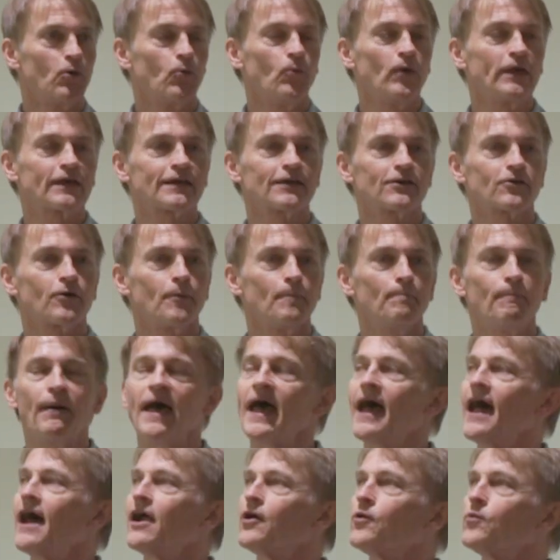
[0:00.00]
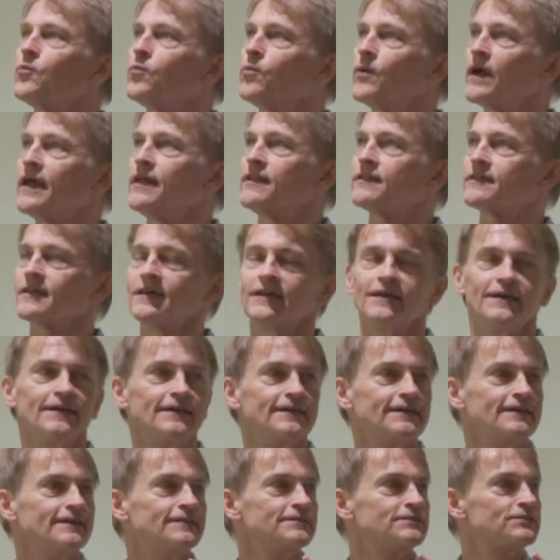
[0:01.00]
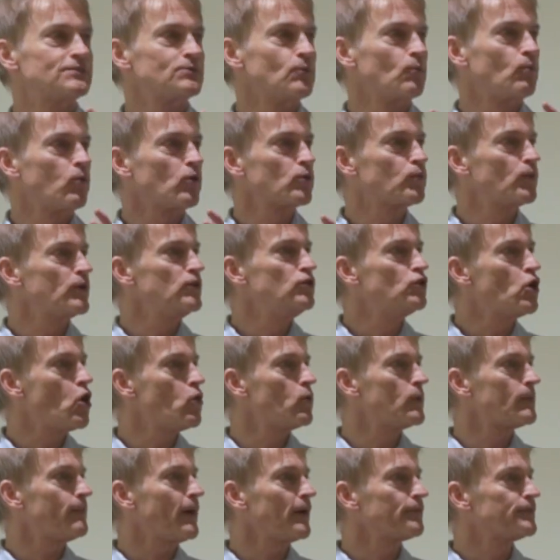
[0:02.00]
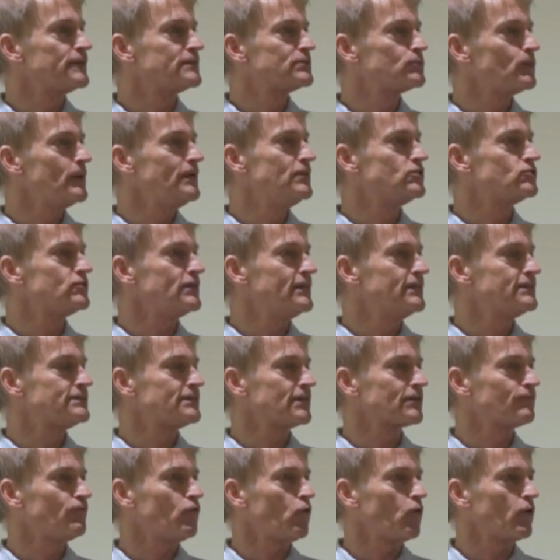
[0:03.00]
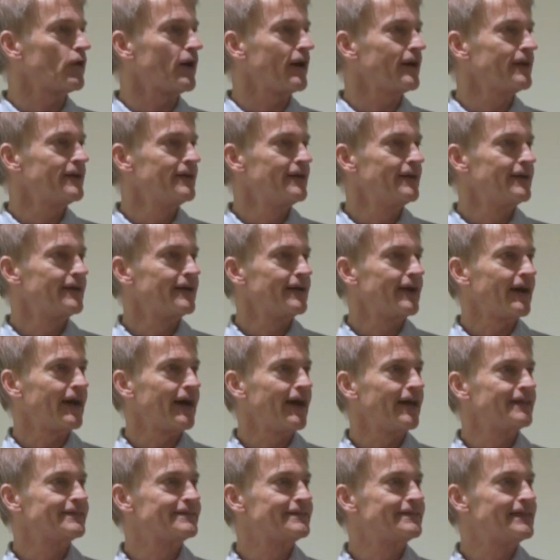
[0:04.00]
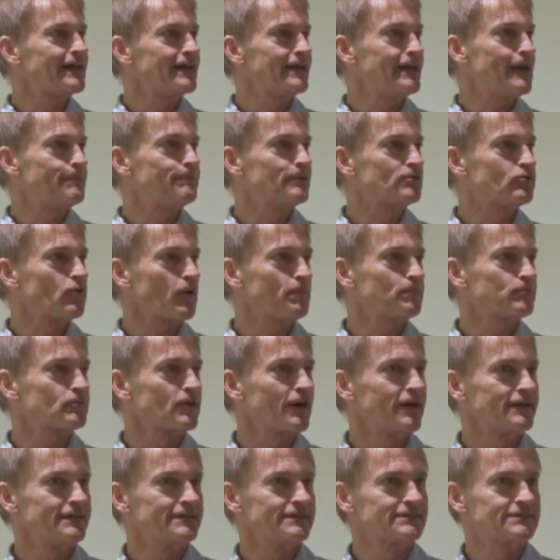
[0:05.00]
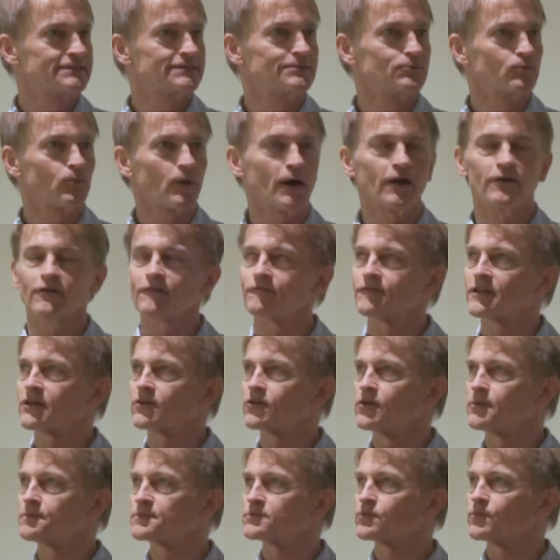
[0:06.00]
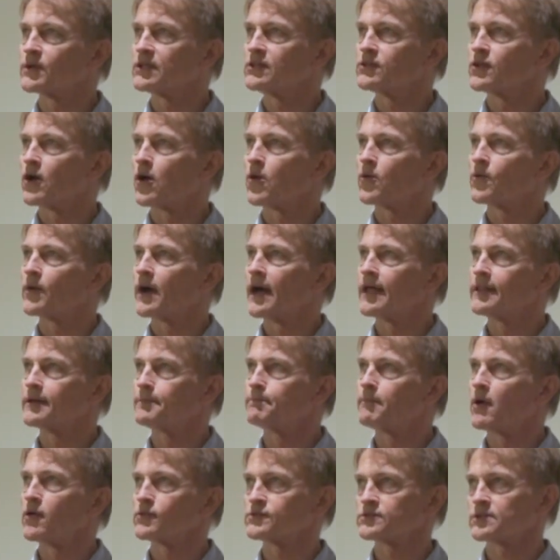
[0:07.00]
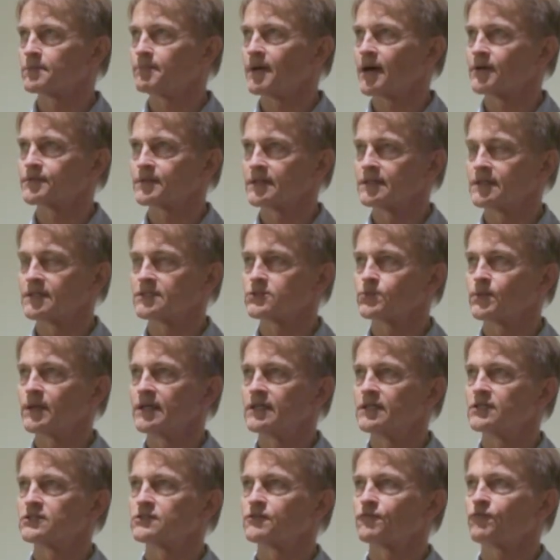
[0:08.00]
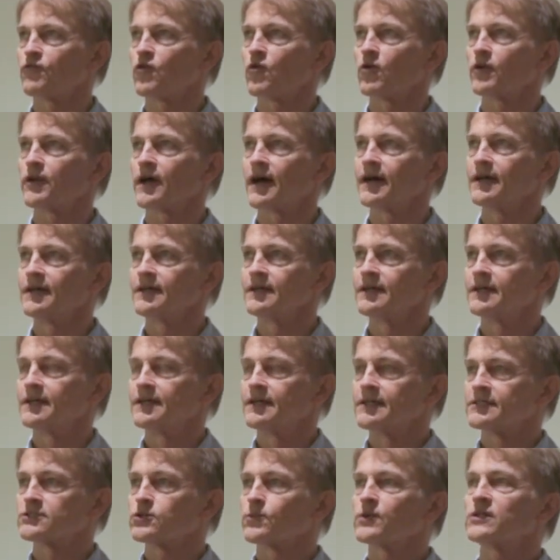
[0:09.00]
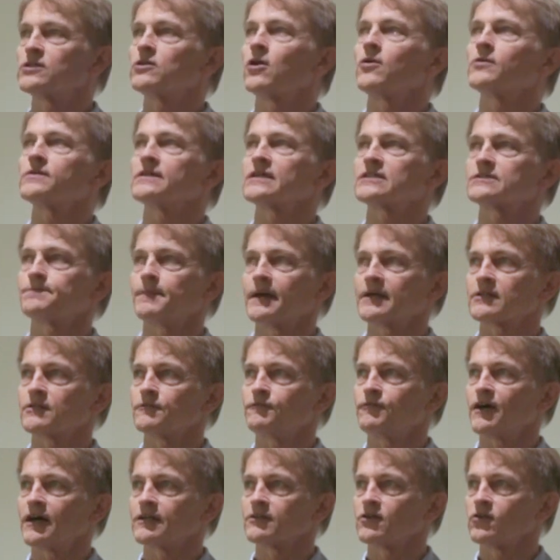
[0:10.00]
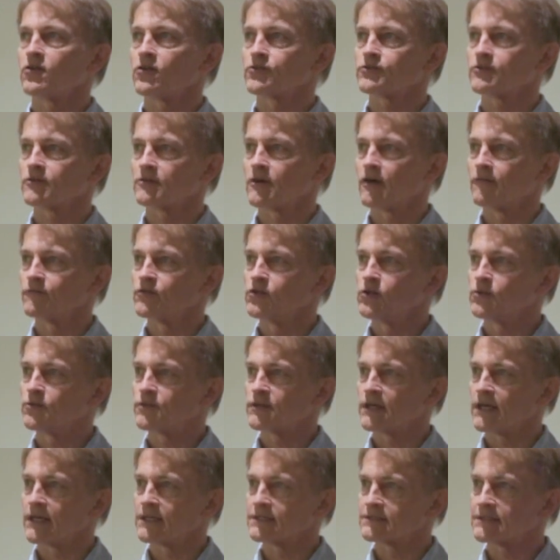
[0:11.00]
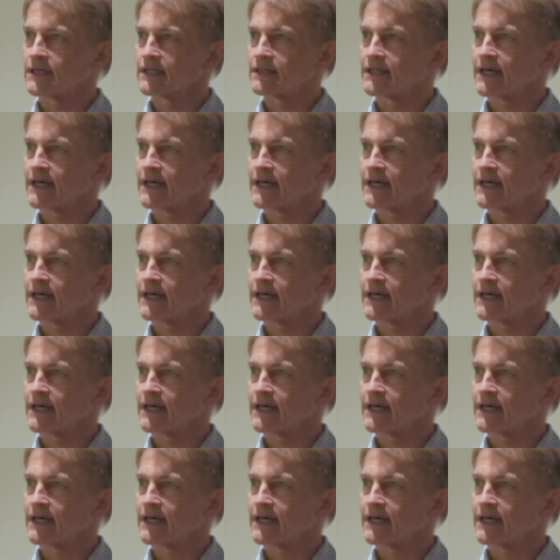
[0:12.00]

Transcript: We can compare with what we know about the Swedish insect fauna. And the Lepidoptera, that's one of the groups we know the most about in the Swedish fauna. So we don't expect to find a lot of new things.